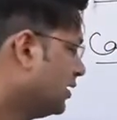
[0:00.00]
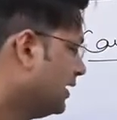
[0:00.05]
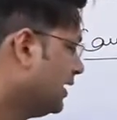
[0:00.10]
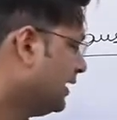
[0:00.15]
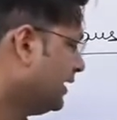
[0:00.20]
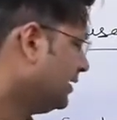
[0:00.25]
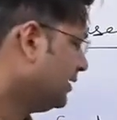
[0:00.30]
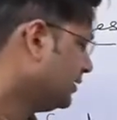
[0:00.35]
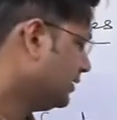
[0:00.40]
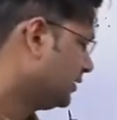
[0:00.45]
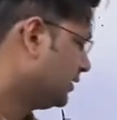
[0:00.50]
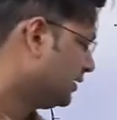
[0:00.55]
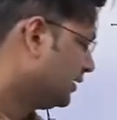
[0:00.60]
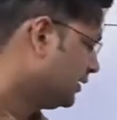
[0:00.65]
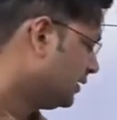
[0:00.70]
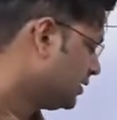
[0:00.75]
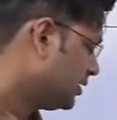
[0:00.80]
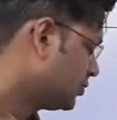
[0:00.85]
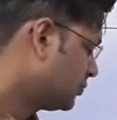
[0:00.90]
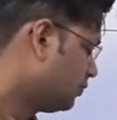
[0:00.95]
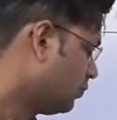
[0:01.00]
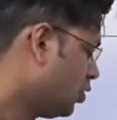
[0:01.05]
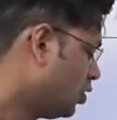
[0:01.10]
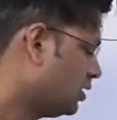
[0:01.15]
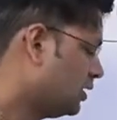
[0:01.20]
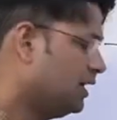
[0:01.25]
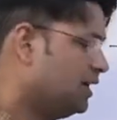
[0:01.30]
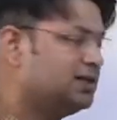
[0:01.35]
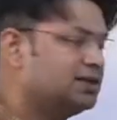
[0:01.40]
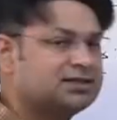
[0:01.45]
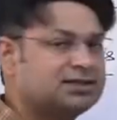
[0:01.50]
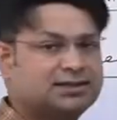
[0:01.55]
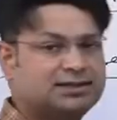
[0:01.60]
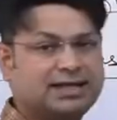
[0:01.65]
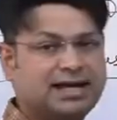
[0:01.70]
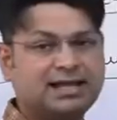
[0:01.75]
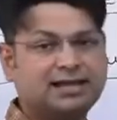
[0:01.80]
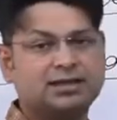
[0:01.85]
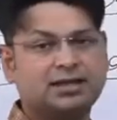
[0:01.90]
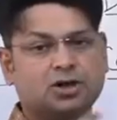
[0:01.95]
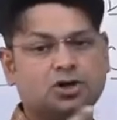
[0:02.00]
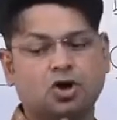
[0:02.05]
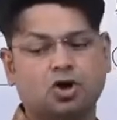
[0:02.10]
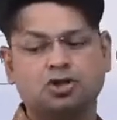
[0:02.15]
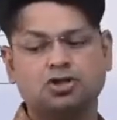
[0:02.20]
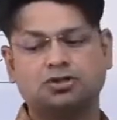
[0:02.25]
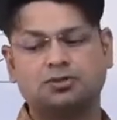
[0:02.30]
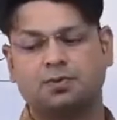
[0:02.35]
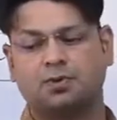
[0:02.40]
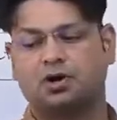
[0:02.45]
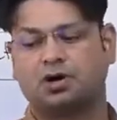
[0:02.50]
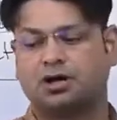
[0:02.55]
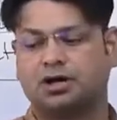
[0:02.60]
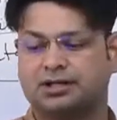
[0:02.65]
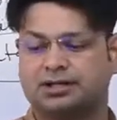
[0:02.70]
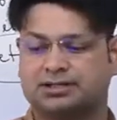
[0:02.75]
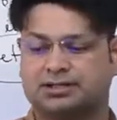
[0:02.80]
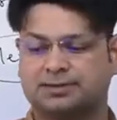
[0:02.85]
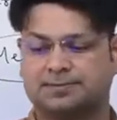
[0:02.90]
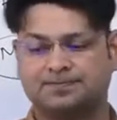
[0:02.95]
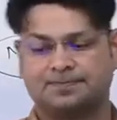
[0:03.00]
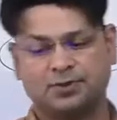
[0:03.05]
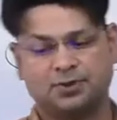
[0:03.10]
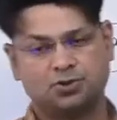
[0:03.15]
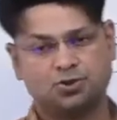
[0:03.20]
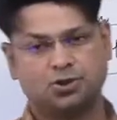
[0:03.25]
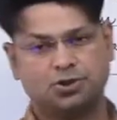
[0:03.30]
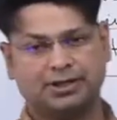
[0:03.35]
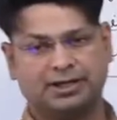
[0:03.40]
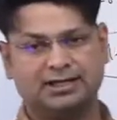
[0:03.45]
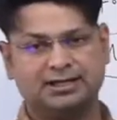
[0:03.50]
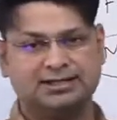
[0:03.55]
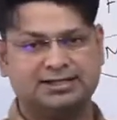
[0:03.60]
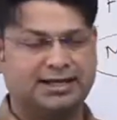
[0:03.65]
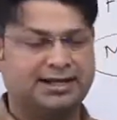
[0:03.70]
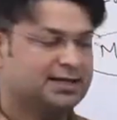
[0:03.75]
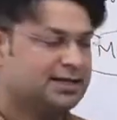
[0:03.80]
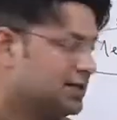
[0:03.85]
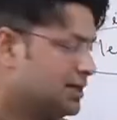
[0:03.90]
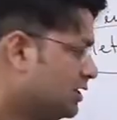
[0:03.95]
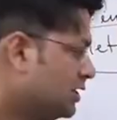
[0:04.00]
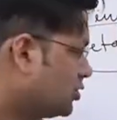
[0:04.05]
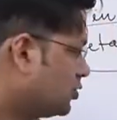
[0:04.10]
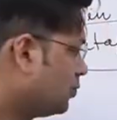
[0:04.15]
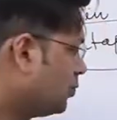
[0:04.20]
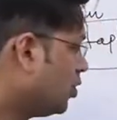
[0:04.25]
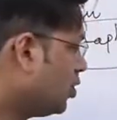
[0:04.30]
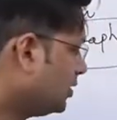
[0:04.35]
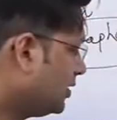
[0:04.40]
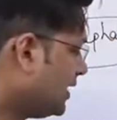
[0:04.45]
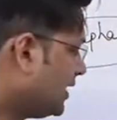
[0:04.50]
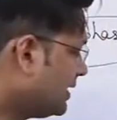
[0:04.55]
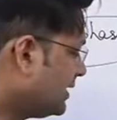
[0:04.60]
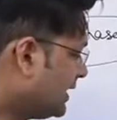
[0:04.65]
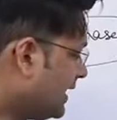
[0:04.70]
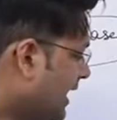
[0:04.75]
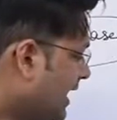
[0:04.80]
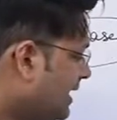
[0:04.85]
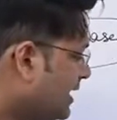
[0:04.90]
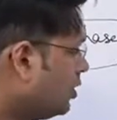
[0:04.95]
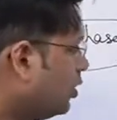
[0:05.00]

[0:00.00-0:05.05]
in smokers than the non-smokers. So you can say smoking can